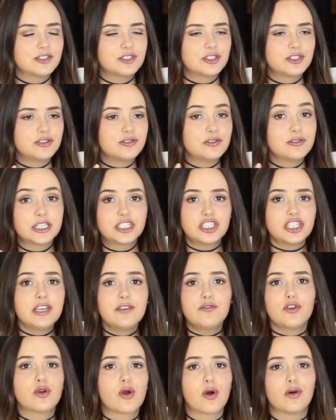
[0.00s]
to
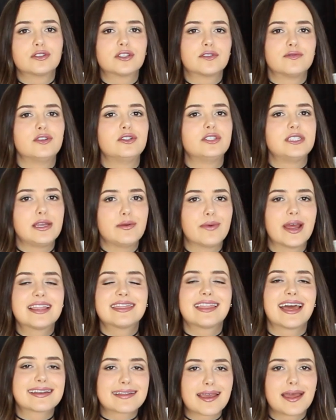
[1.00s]
achieve your goals of losing
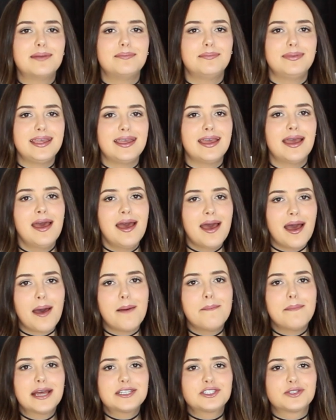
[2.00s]
weight, that can be
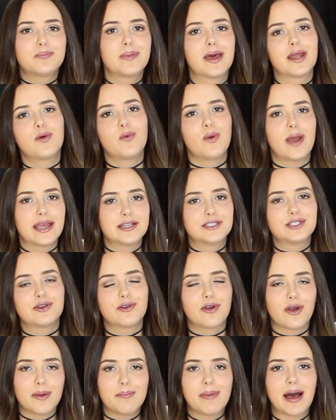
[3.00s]
a much better way to
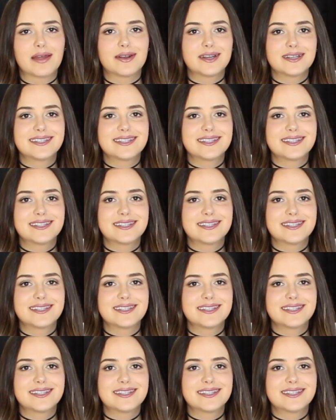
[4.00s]
go about